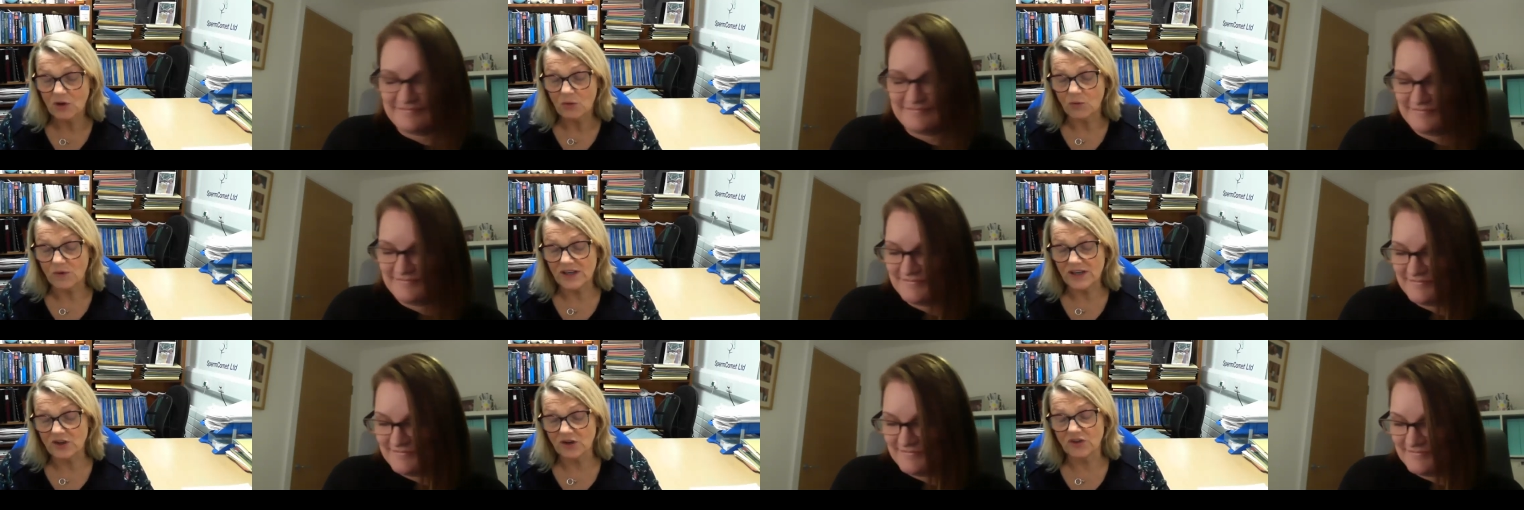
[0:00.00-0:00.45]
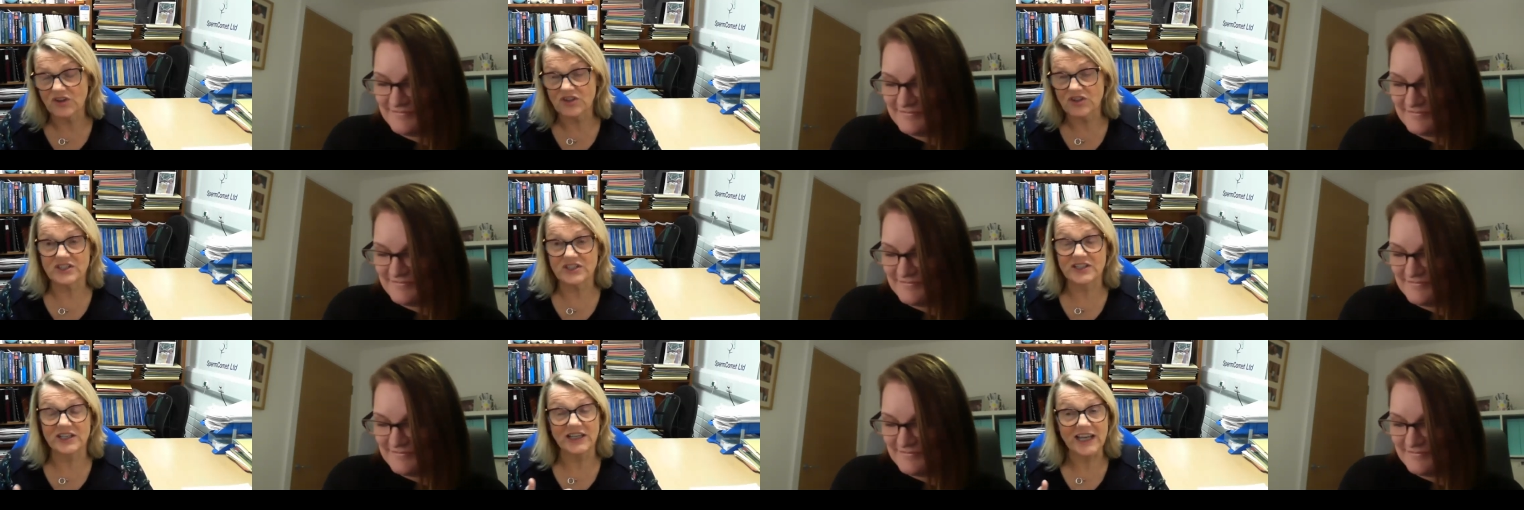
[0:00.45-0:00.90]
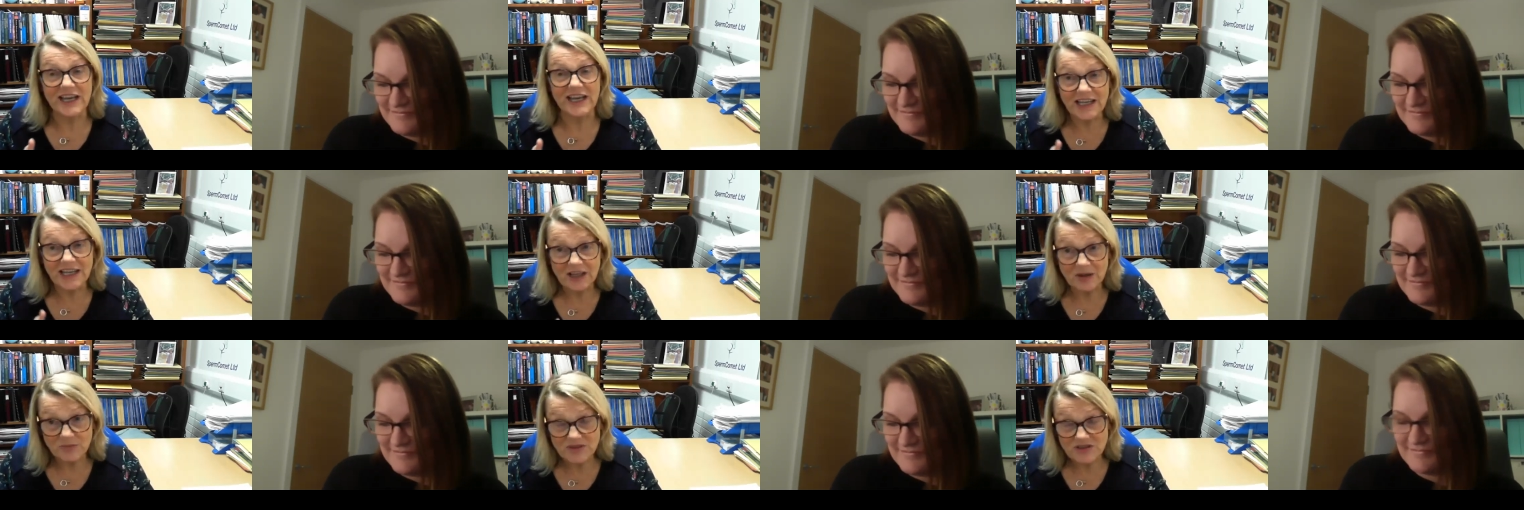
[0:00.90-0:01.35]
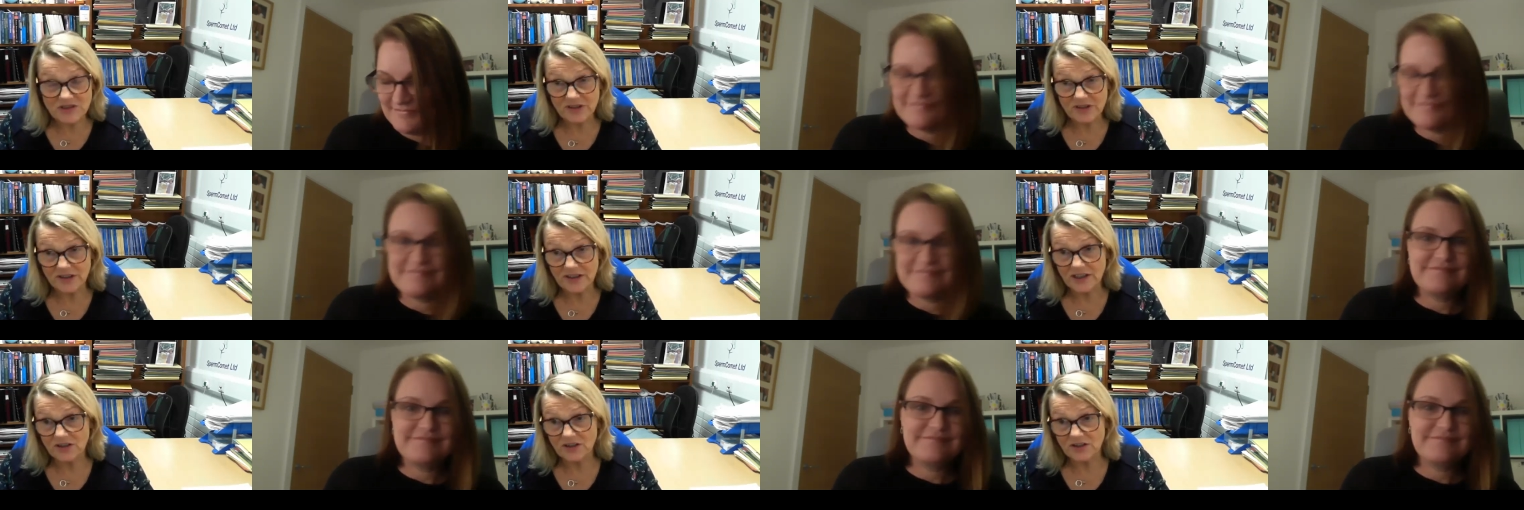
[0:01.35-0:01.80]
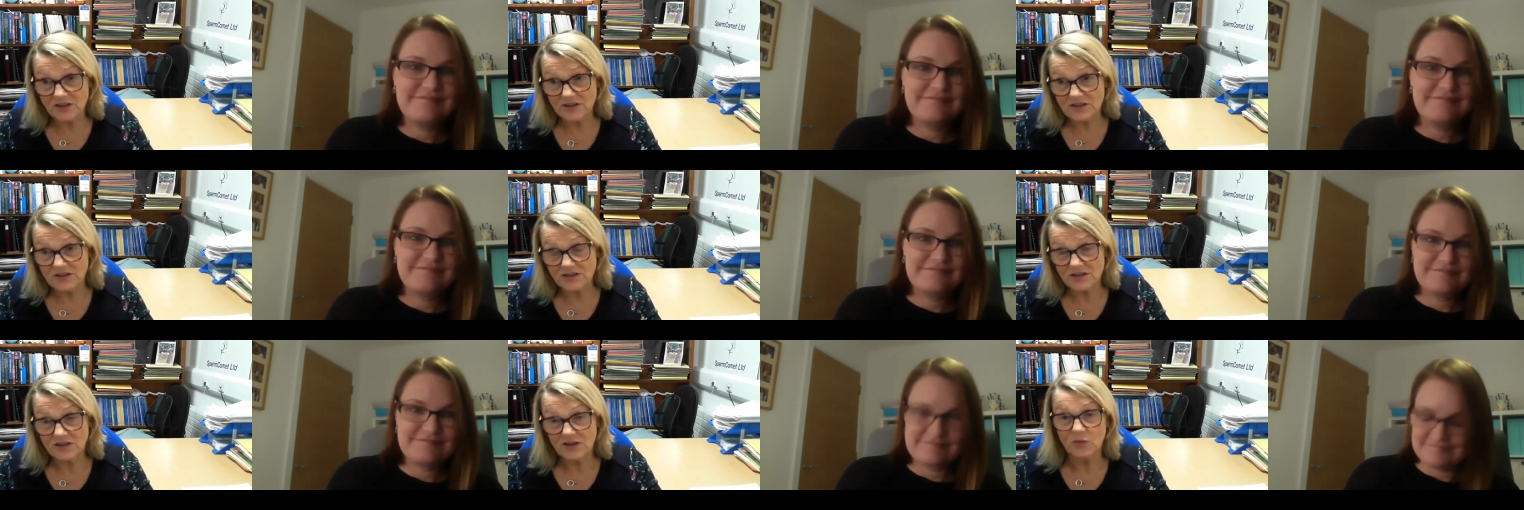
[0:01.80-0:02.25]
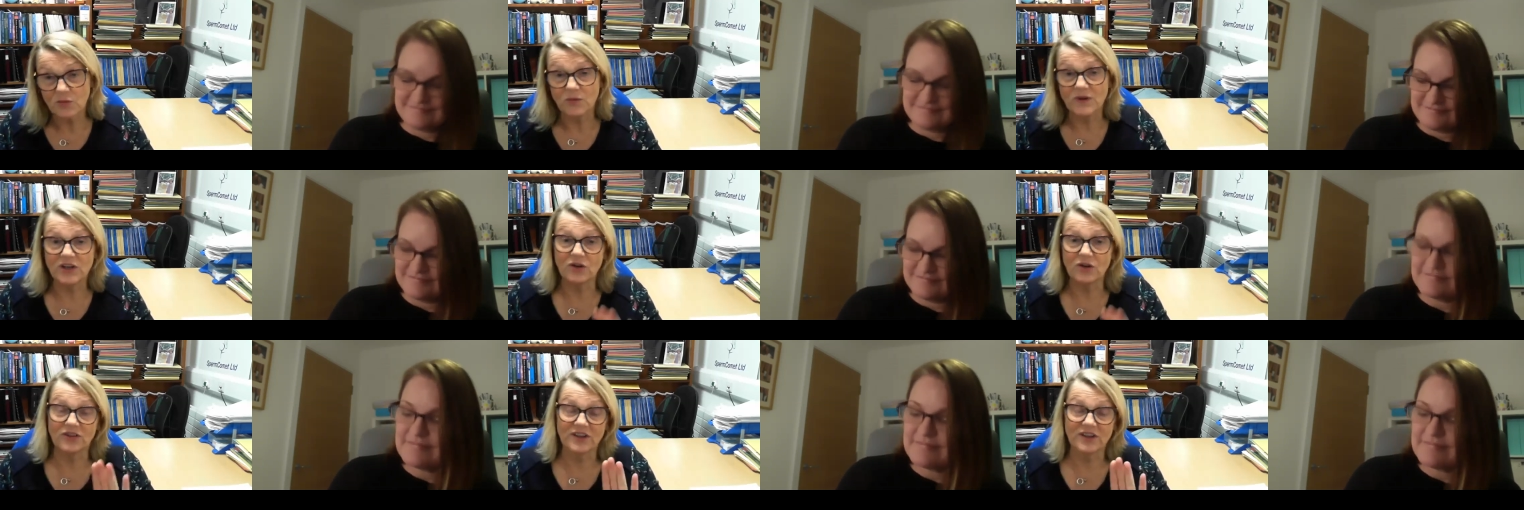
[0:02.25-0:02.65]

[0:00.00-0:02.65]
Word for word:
Speaker 1: We know that selenium is very good. We know